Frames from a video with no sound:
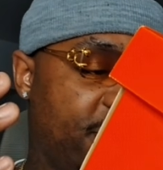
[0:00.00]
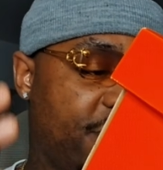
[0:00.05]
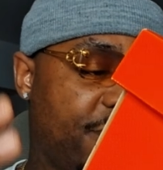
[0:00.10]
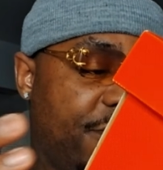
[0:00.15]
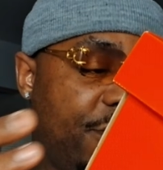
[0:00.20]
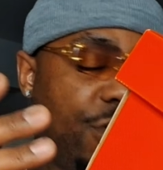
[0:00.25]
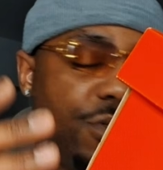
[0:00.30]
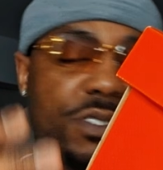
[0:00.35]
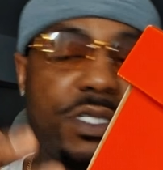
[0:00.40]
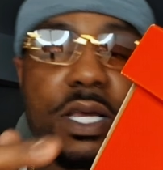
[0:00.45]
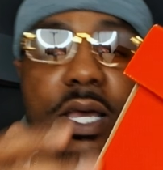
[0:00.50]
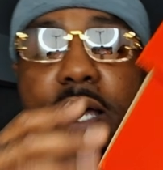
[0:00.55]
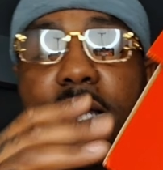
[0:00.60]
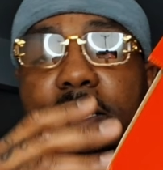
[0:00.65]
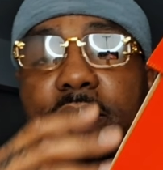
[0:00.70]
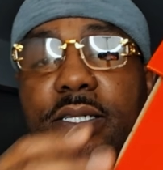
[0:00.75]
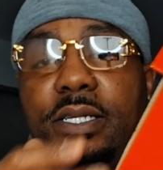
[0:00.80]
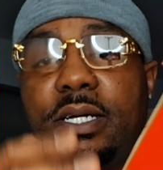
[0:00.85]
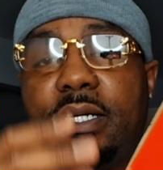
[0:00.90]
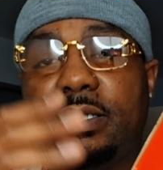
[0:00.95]
is
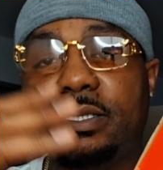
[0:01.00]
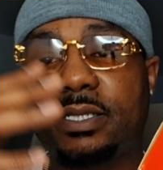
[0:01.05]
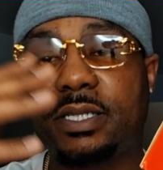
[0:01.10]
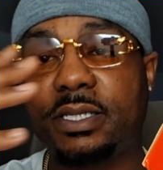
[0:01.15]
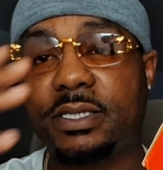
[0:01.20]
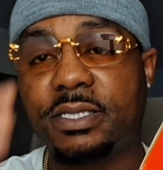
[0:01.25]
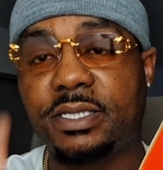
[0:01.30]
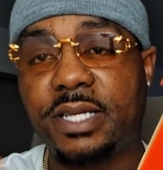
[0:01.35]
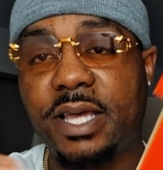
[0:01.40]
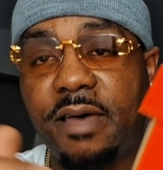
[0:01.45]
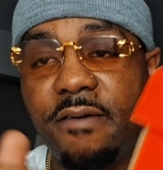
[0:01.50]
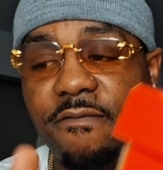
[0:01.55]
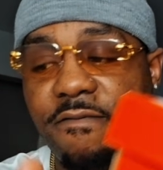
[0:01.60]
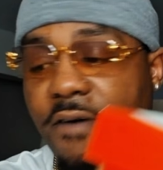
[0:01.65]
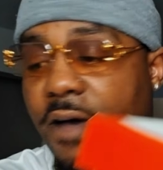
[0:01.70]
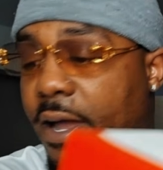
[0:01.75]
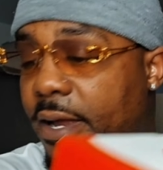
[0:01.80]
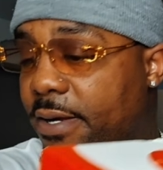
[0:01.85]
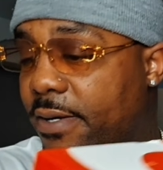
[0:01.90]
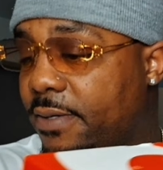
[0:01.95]
Photon Dust and
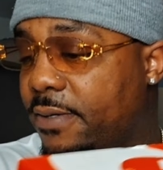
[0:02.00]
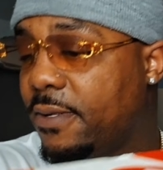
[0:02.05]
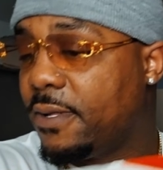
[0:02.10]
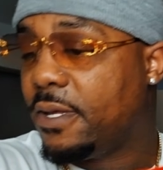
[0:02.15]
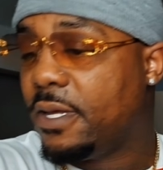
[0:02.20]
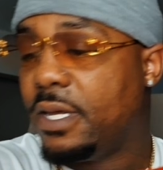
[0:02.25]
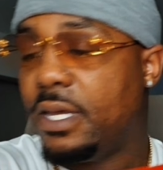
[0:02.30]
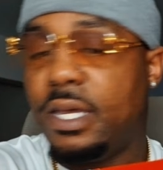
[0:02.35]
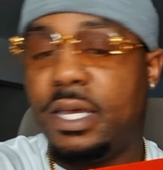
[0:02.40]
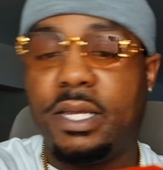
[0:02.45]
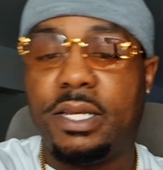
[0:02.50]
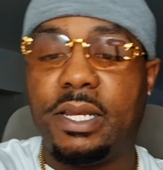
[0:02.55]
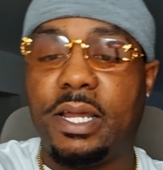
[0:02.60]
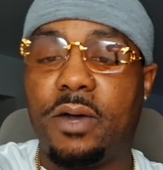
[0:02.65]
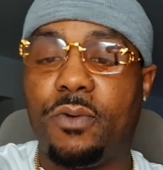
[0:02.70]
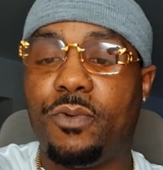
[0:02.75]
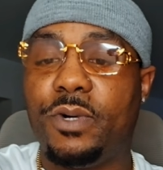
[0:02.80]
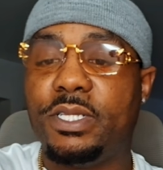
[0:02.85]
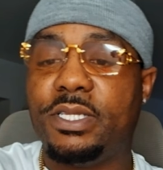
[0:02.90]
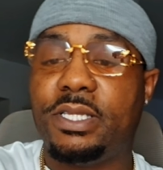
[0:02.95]
Sapphire.
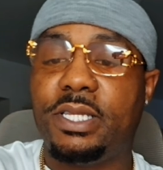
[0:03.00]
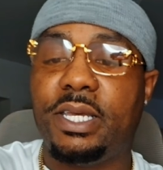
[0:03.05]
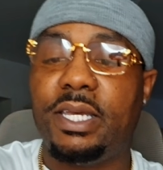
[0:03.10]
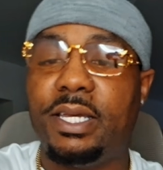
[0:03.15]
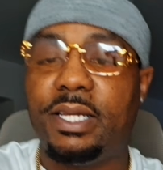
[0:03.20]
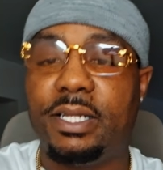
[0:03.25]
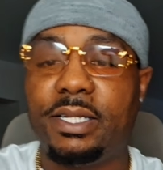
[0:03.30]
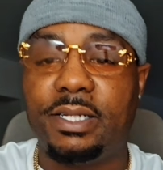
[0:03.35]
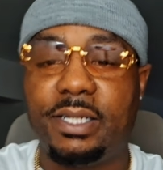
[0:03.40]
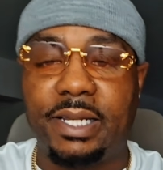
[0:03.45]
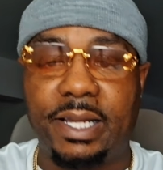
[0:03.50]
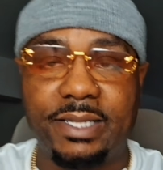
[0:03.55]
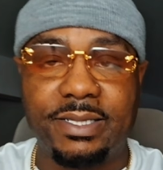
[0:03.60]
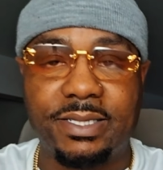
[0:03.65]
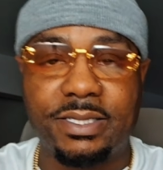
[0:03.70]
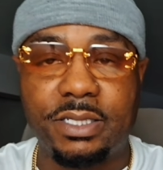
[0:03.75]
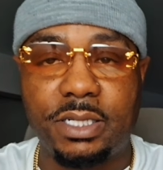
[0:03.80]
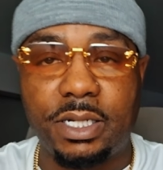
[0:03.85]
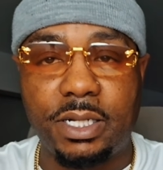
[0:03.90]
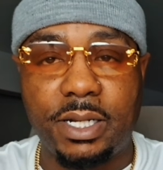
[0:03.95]
Now, one thing that
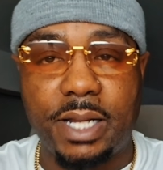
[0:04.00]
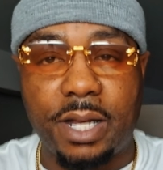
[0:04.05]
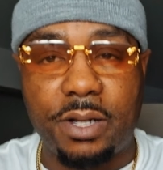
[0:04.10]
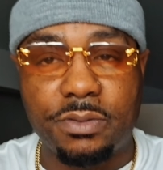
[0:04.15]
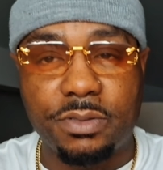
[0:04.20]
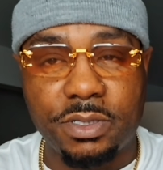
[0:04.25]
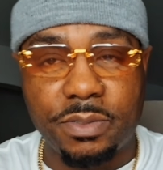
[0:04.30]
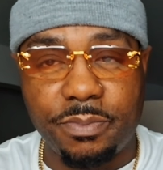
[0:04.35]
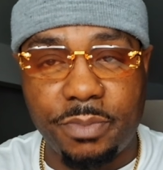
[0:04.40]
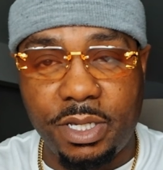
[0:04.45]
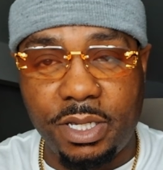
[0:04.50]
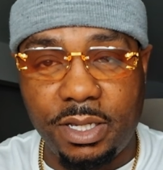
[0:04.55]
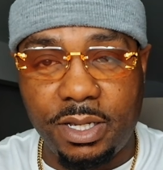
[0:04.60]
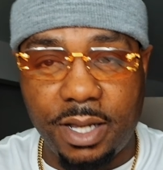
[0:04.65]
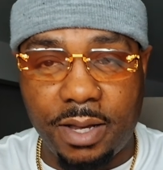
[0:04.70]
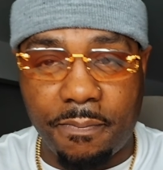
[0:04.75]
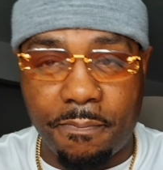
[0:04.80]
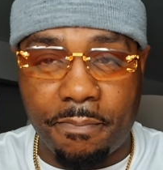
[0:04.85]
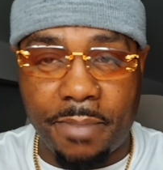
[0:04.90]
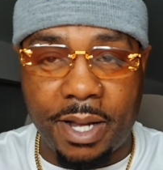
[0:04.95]
stood out to me
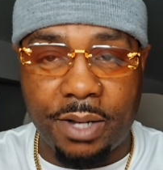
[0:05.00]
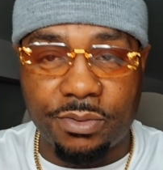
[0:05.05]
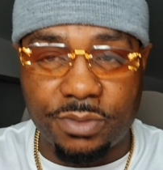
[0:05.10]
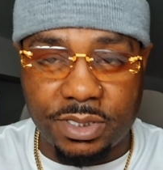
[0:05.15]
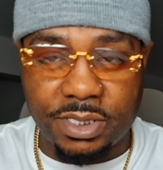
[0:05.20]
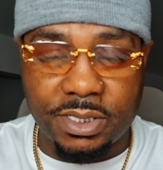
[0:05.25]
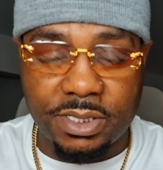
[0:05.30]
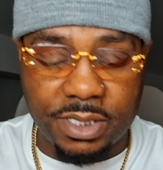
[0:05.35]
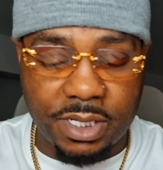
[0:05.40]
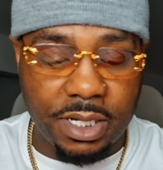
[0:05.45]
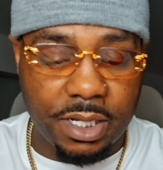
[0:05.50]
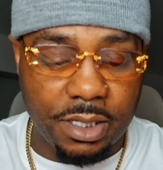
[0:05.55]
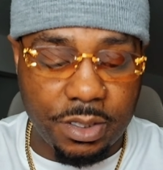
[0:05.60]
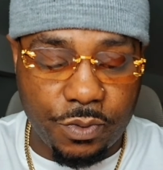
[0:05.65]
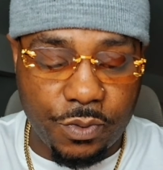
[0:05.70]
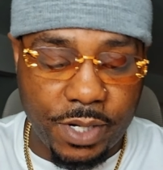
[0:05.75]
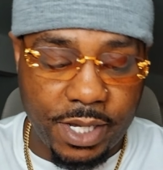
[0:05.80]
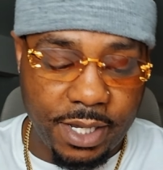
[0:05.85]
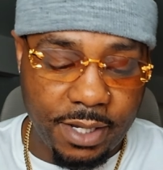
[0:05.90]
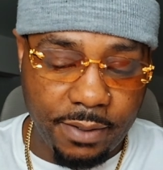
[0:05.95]
about this
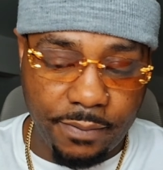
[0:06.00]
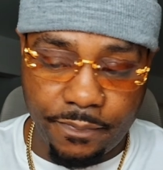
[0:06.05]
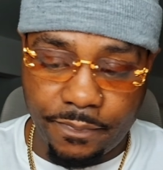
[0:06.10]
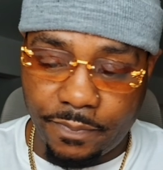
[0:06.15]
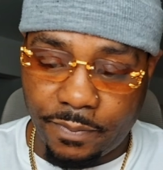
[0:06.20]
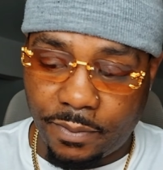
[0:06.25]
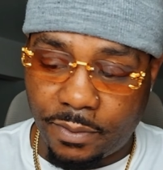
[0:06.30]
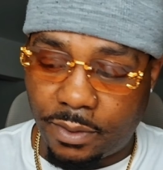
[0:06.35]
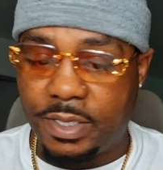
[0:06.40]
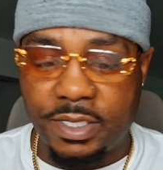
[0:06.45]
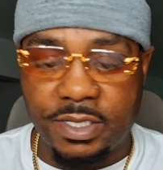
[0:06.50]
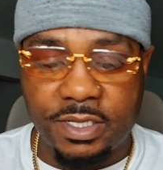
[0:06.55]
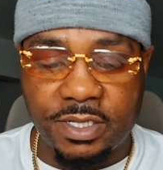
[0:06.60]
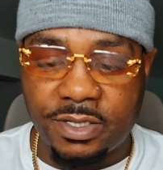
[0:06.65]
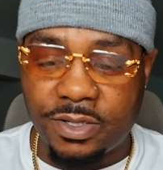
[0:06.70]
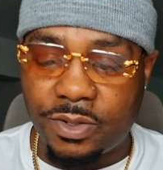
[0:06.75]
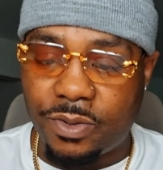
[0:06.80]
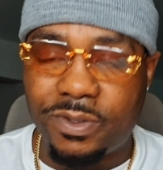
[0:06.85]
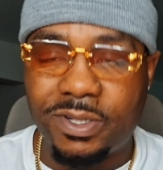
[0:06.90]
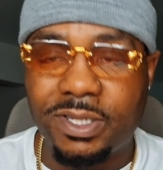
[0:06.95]
colorway is
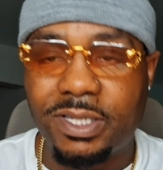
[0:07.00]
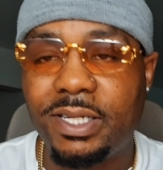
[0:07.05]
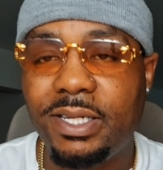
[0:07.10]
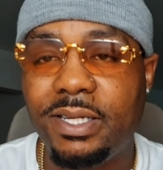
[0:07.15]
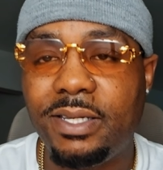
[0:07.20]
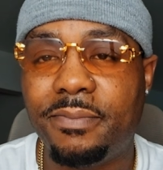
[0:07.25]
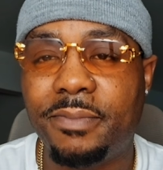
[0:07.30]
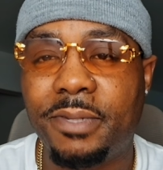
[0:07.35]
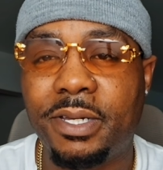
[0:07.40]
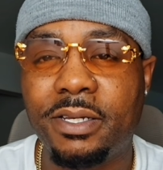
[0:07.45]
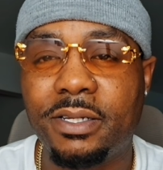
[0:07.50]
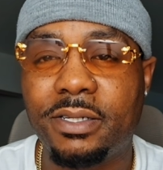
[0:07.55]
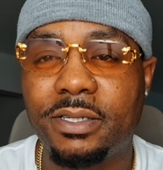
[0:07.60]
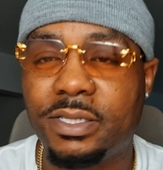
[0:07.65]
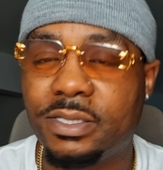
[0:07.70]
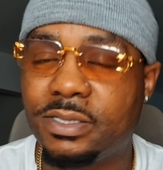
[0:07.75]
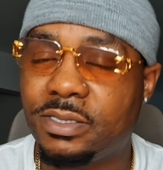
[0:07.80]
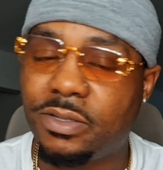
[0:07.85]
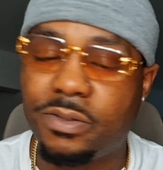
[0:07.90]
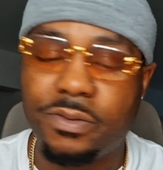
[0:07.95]
so clean, man.
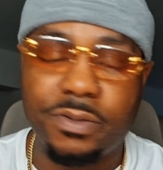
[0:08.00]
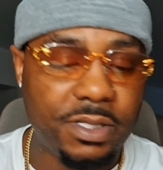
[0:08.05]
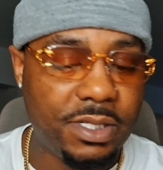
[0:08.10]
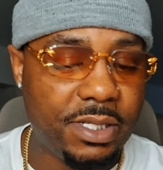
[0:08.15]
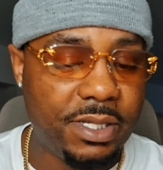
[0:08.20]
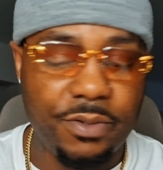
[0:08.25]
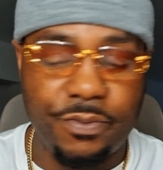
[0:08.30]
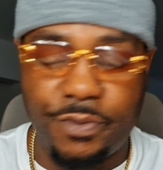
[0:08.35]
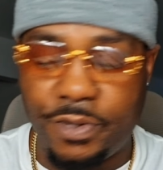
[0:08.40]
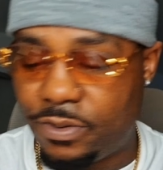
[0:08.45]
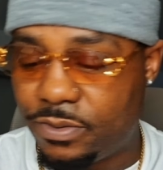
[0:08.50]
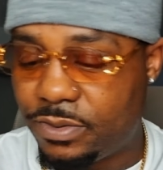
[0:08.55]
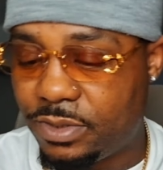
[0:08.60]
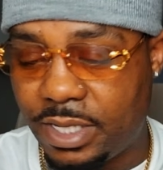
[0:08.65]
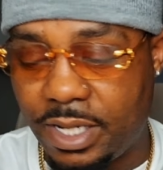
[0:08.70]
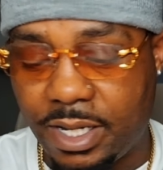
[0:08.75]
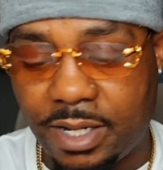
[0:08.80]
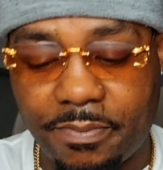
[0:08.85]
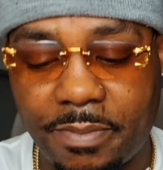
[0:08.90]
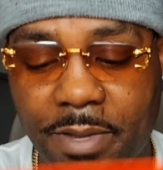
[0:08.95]
It's so clean. We're going to
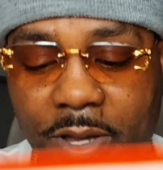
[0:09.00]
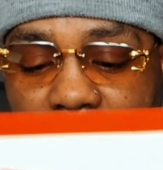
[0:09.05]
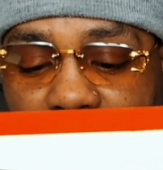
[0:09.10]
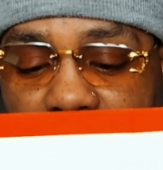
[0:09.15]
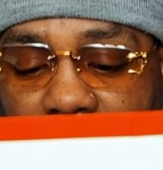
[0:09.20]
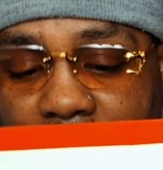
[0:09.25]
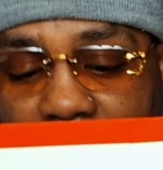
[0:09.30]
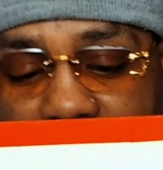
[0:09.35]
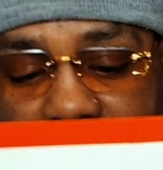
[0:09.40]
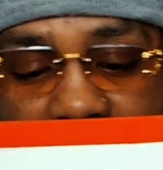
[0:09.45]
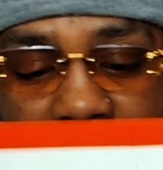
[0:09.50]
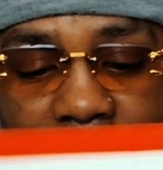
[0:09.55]
take them out and look